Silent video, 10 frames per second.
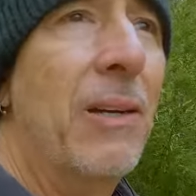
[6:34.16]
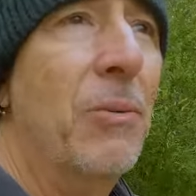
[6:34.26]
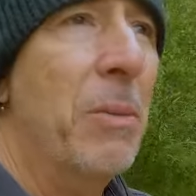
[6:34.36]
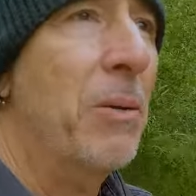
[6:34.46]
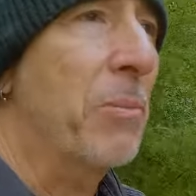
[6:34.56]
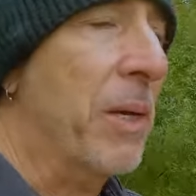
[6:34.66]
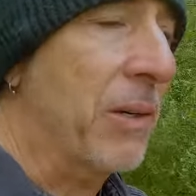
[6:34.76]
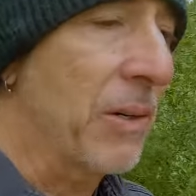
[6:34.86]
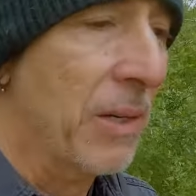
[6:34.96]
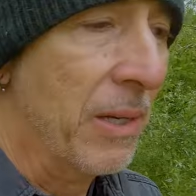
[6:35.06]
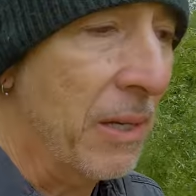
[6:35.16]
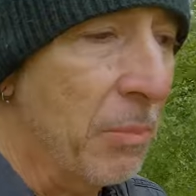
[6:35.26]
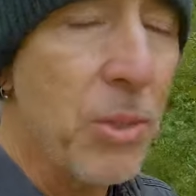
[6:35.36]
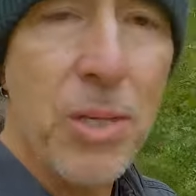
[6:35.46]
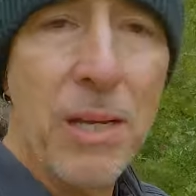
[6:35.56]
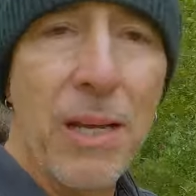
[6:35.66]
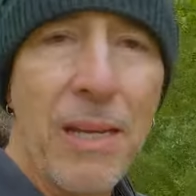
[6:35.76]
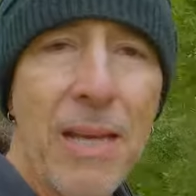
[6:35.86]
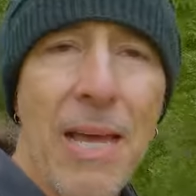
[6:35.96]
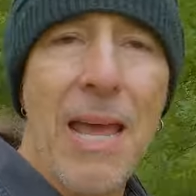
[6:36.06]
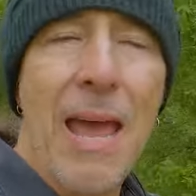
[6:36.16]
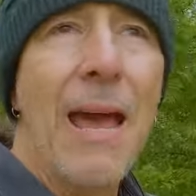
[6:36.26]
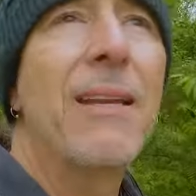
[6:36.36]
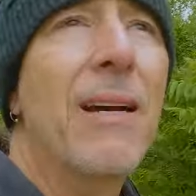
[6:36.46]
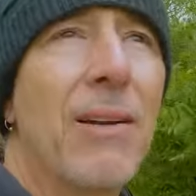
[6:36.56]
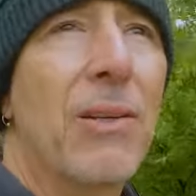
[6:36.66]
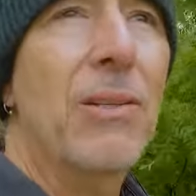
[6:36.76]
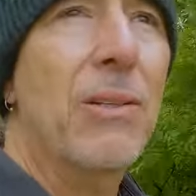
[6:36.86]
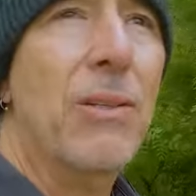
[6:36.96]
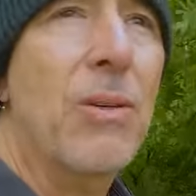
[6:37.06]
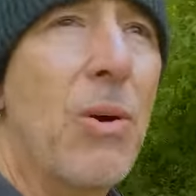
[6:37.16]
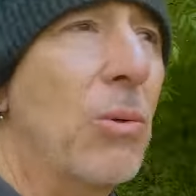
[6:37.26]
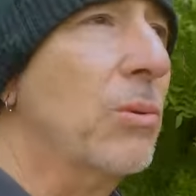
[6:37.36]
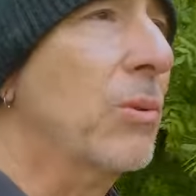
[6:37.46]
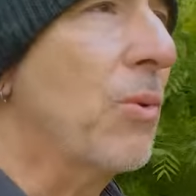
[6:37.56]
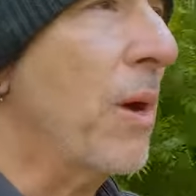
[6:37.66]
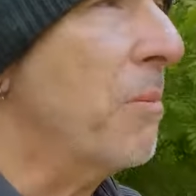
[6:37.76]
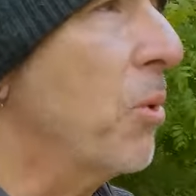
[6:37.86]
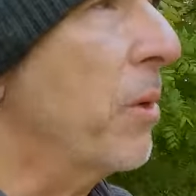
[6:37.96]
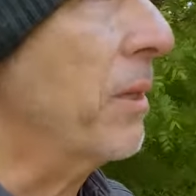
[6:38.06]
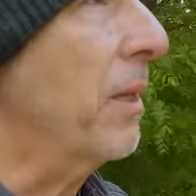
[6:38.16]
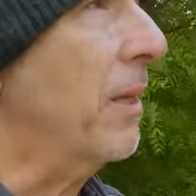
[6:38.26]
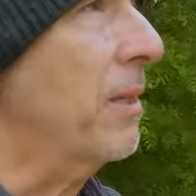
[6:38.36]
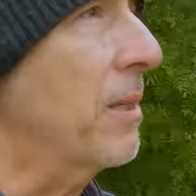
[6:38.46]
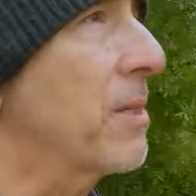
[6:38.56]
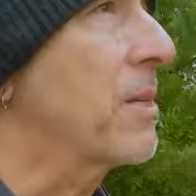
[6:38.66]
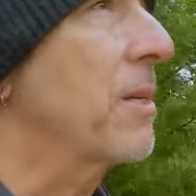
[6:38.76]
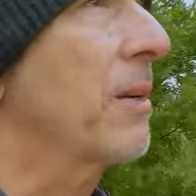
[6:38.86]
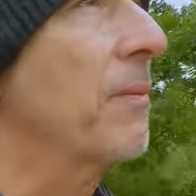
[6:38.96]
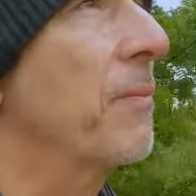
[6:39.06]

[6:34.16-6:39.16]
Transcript: oh mountain biker in both sunlight and on a cold gray morning like this